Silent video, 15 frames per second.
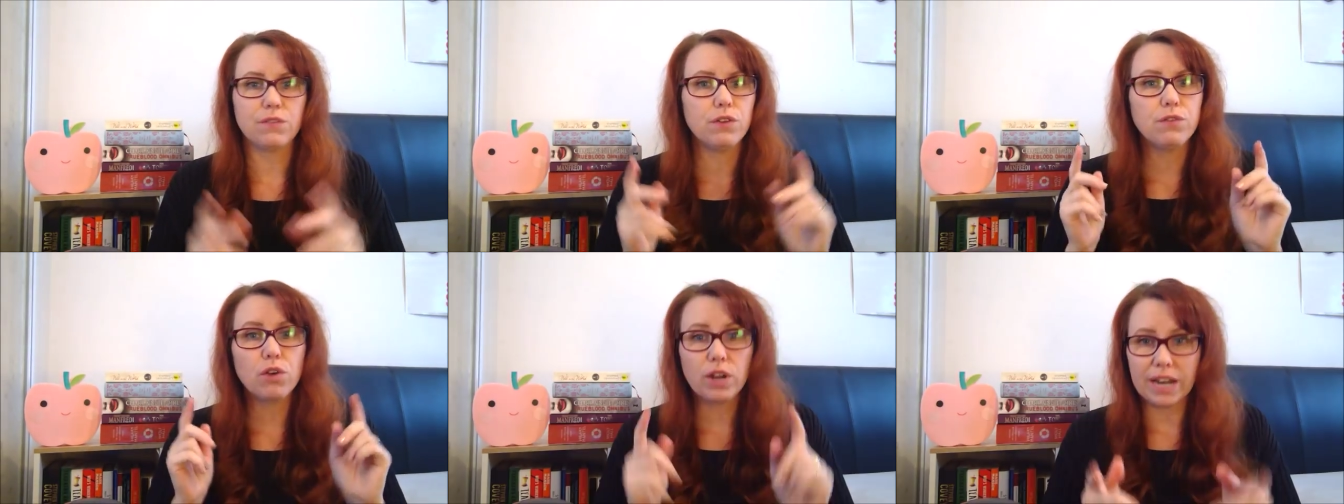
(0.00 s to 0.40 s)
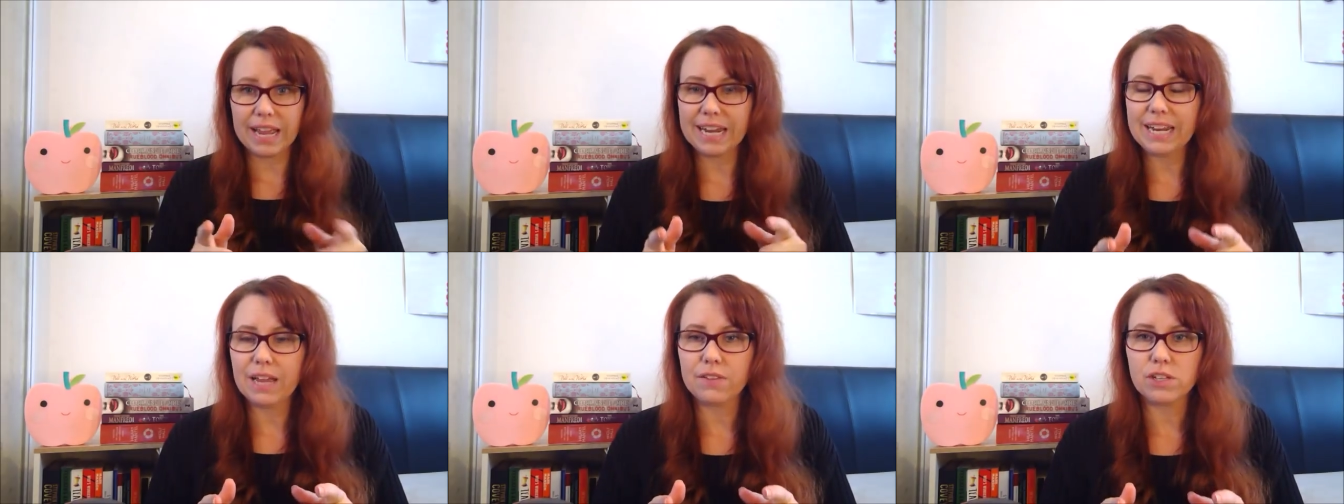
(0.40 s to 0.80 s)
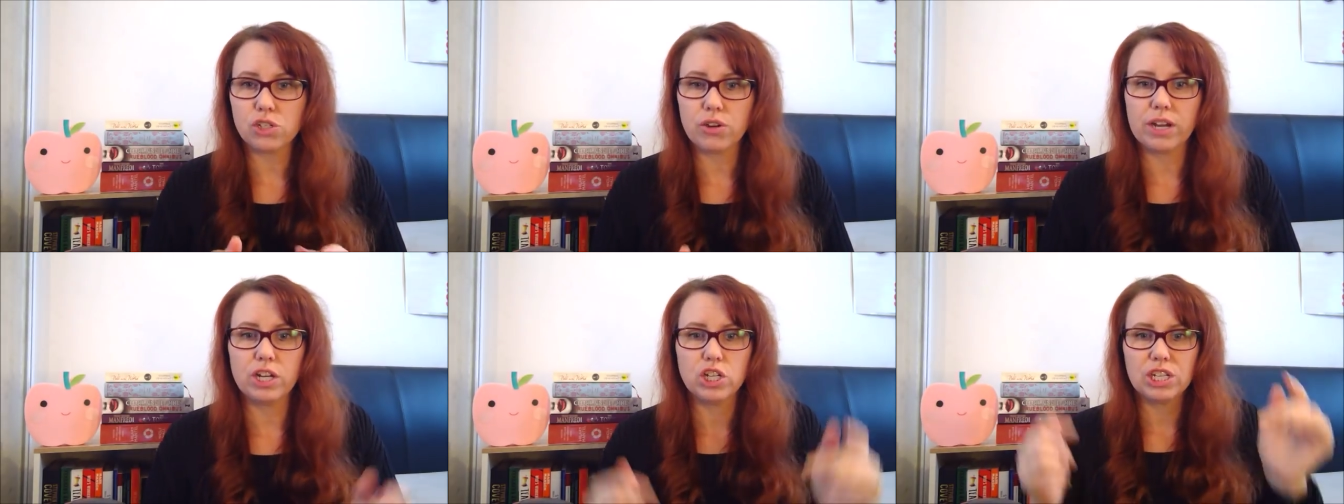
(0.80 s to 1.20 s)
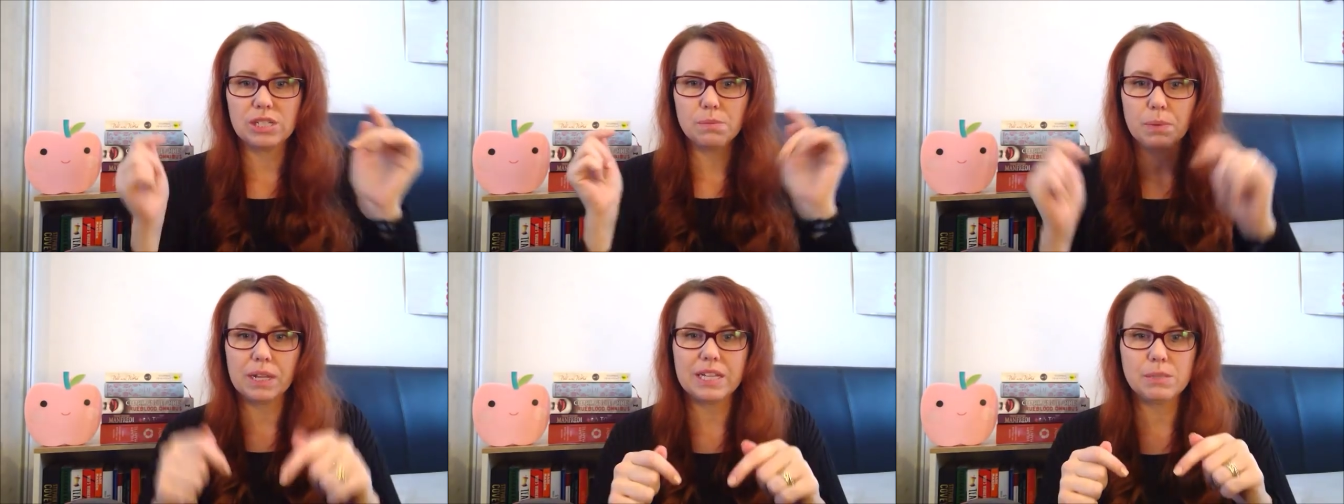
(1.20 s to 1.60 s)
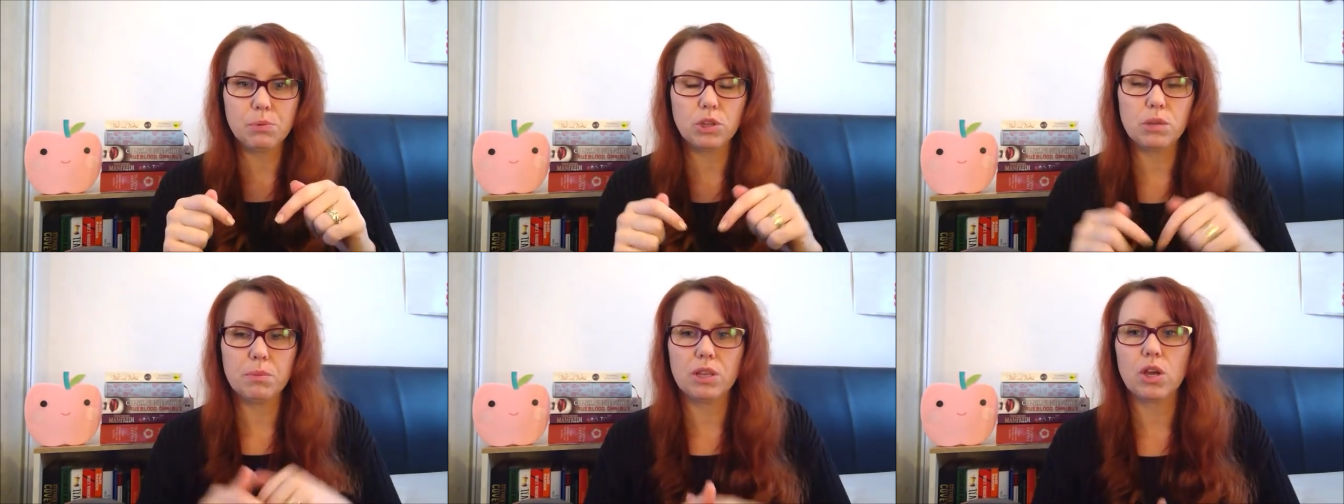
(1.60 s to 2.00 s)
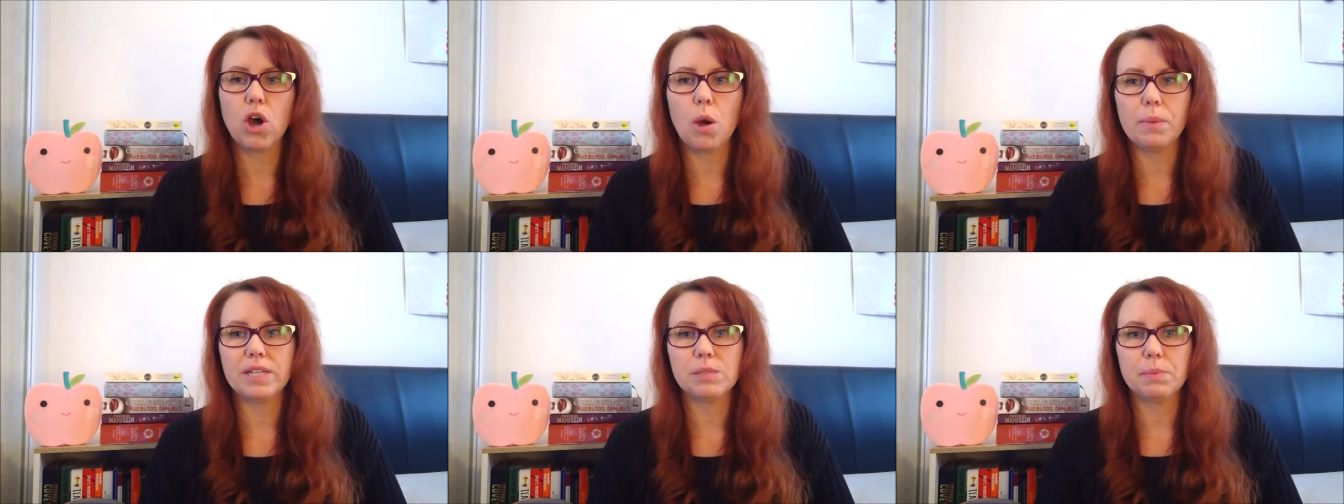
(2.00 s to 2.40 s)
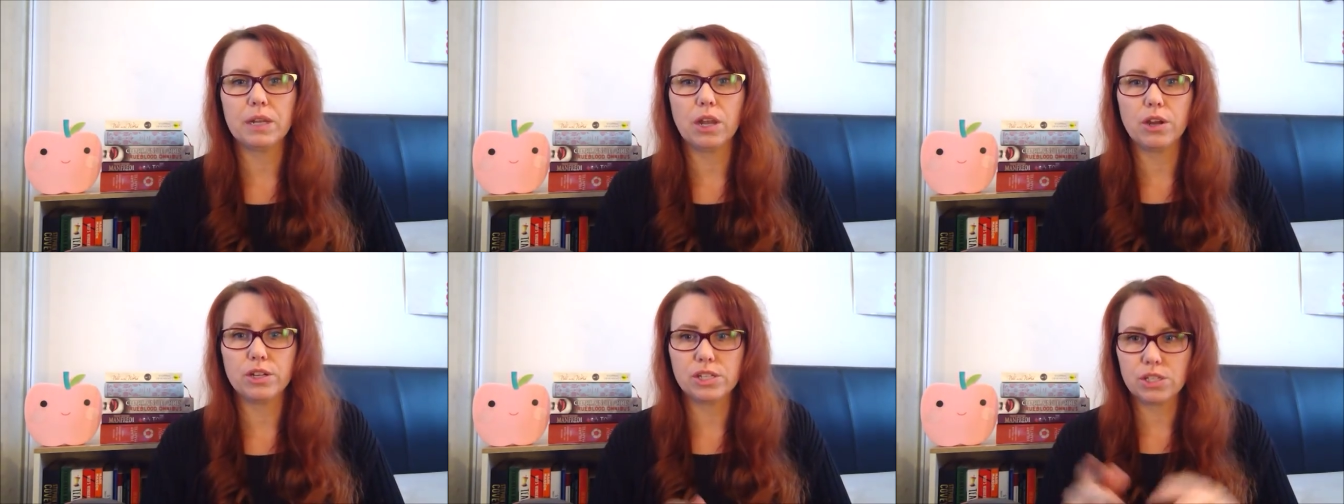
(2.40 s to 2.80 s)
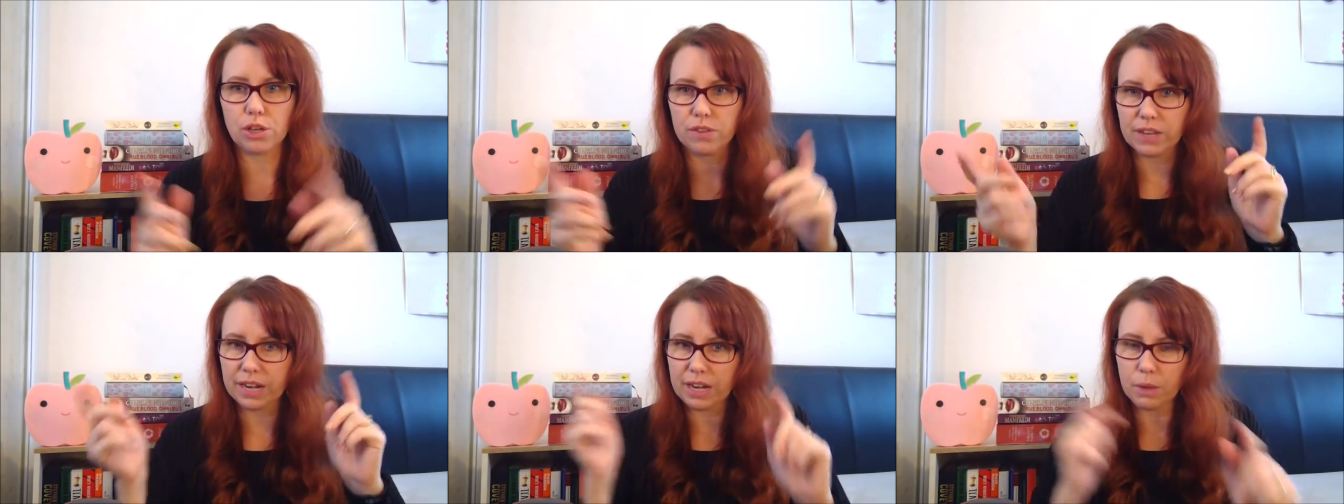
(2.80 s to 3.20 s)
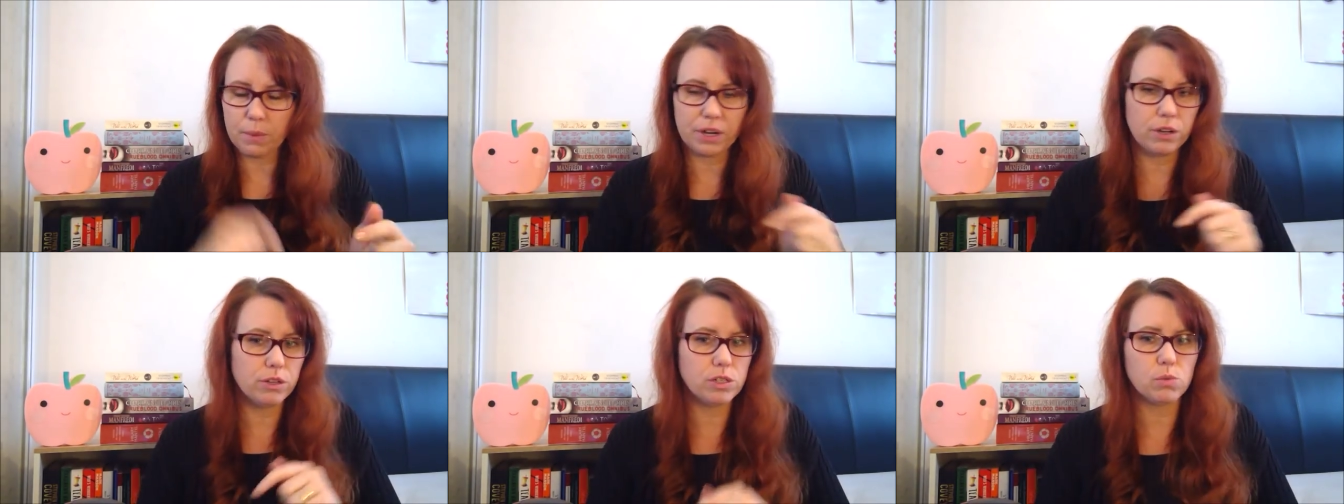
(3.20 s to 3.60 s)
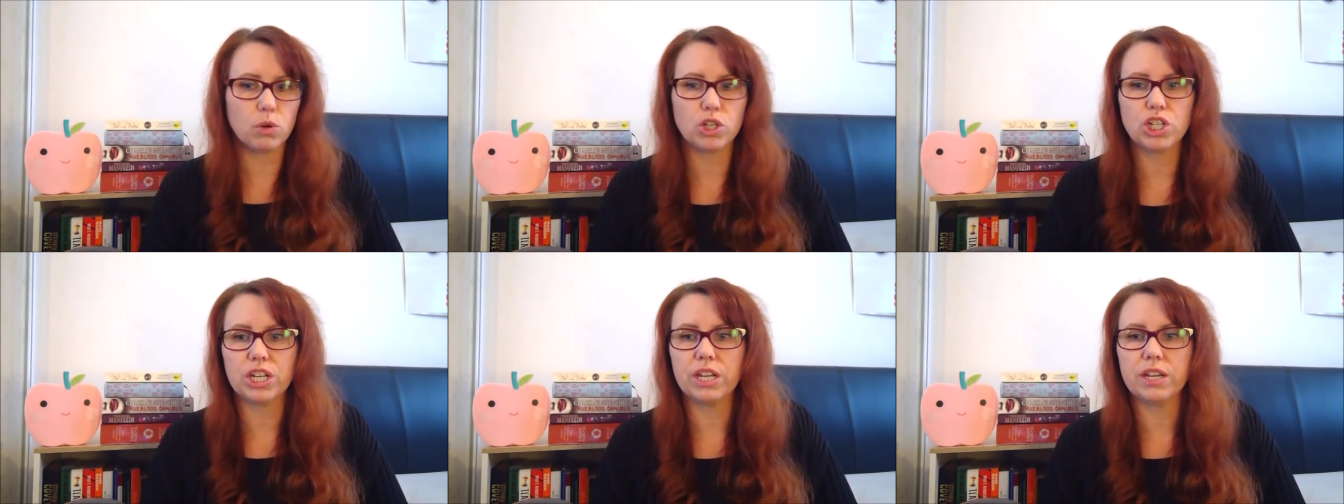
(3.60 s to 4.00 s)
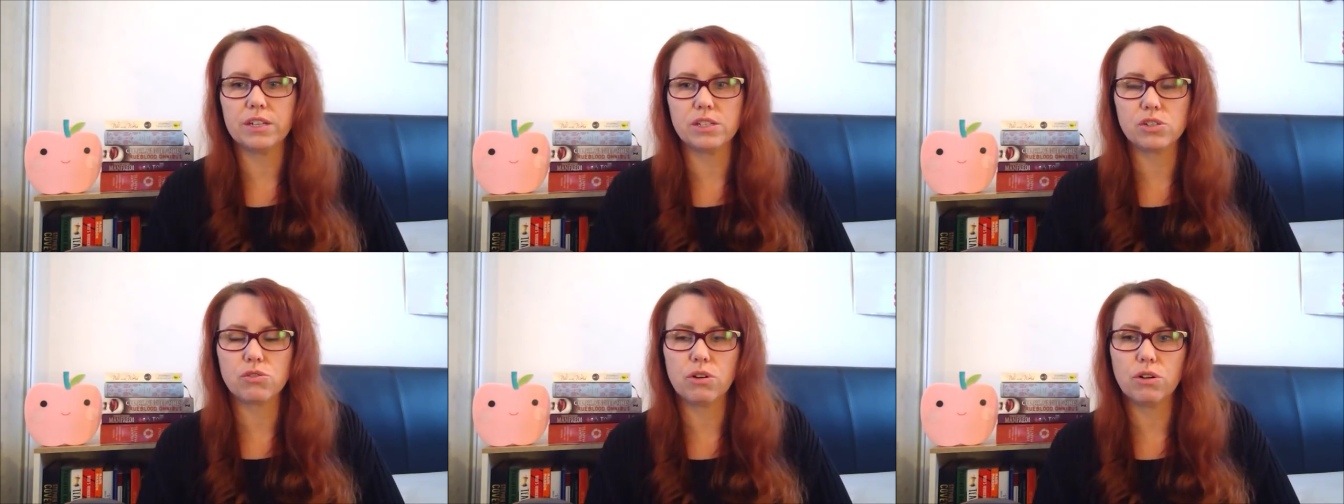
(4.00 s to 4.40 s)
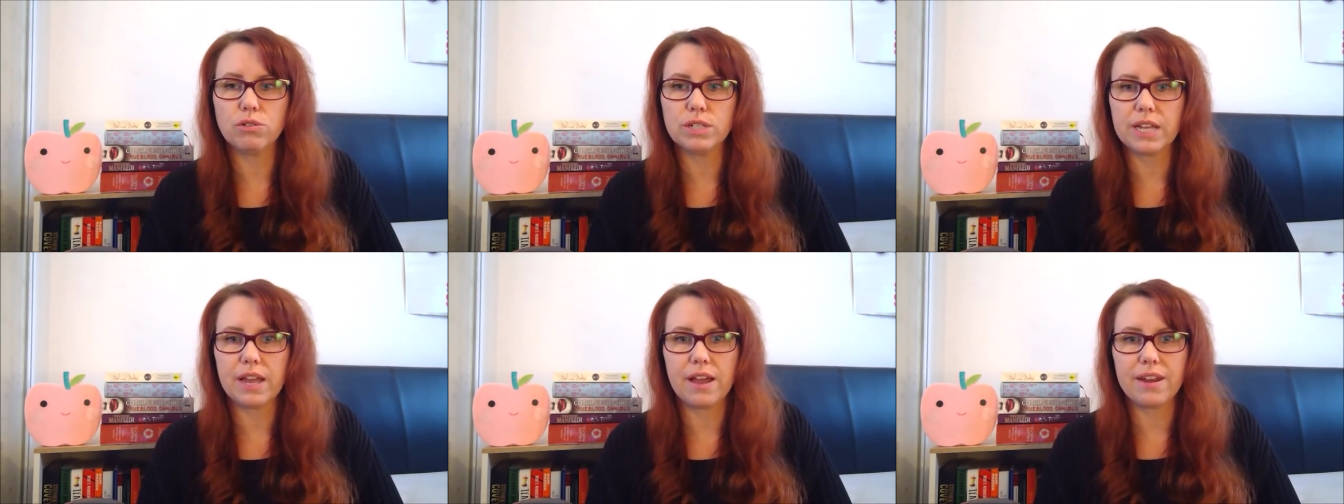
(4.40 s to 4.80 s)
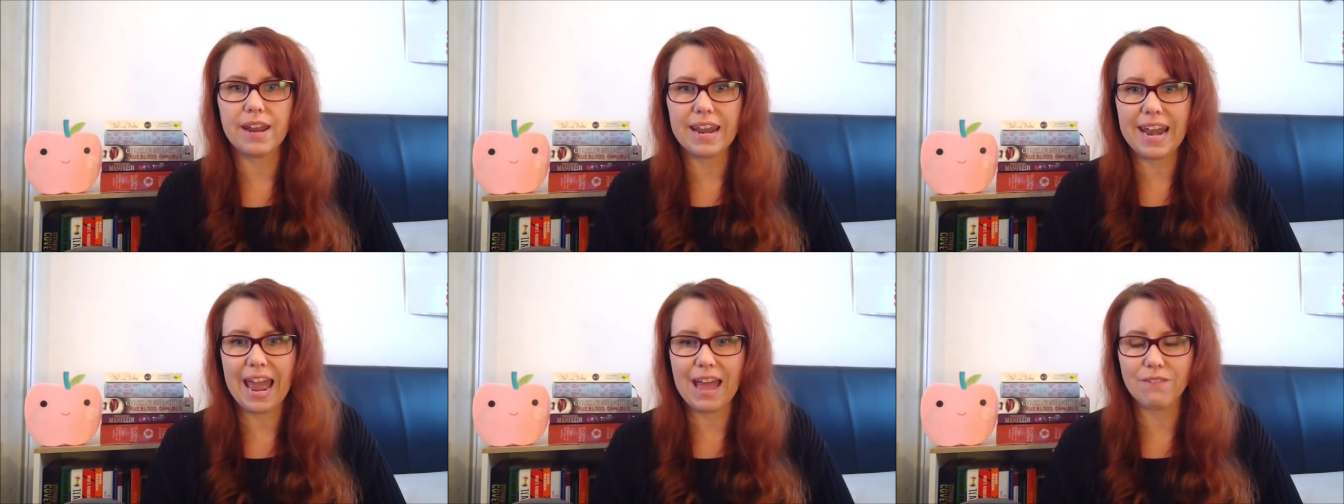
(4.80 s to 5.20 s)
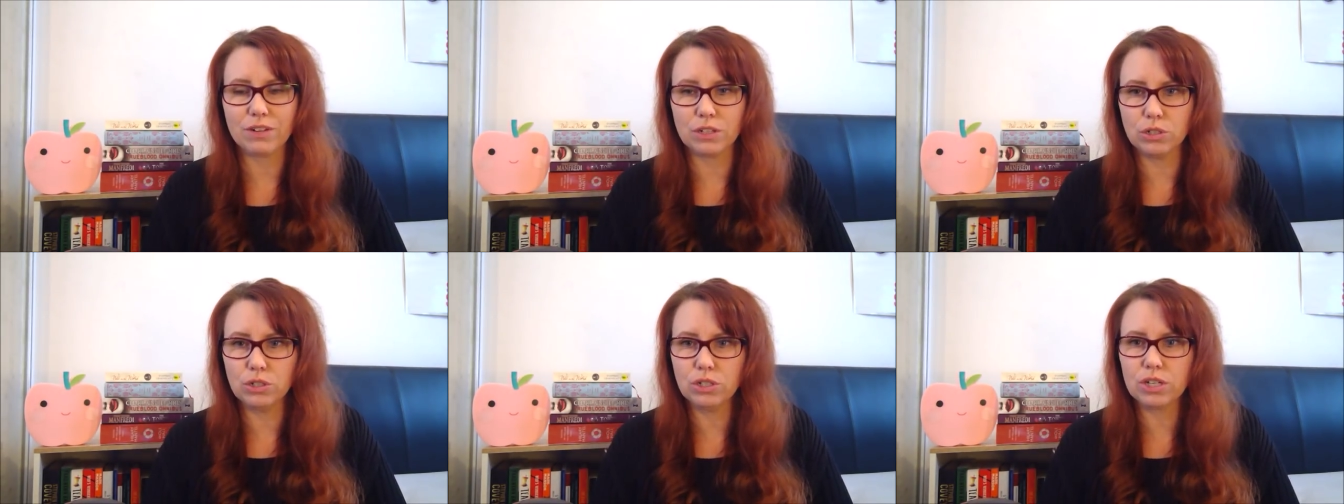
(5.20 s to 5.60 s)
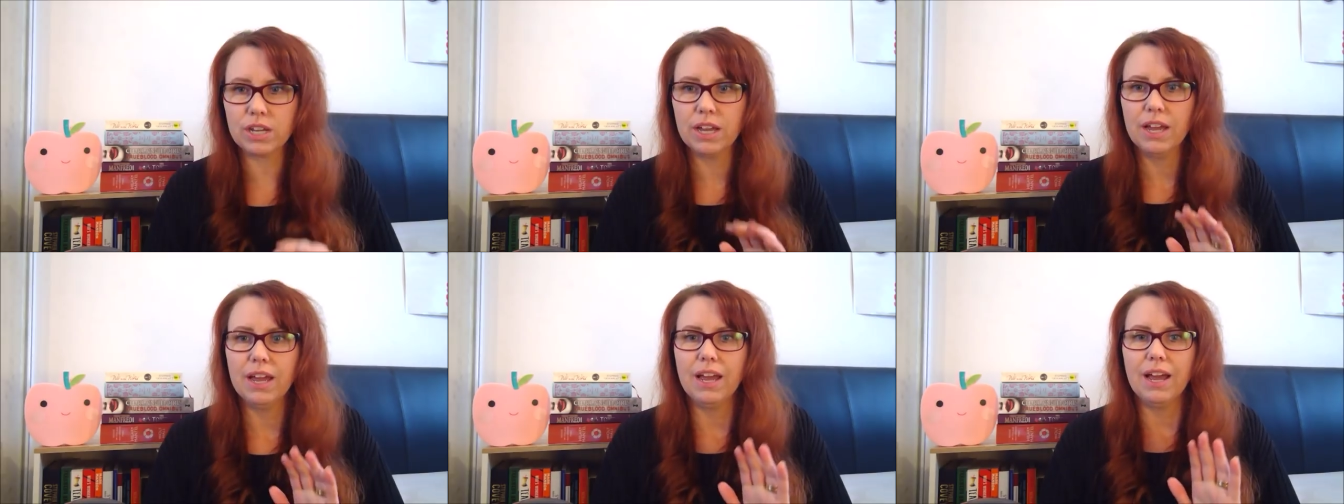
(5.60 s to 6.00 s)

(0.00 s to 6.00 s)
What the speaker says: If you've got any other strategies, please put them in the comments below so that anyone who's watching can scroll down and have a look.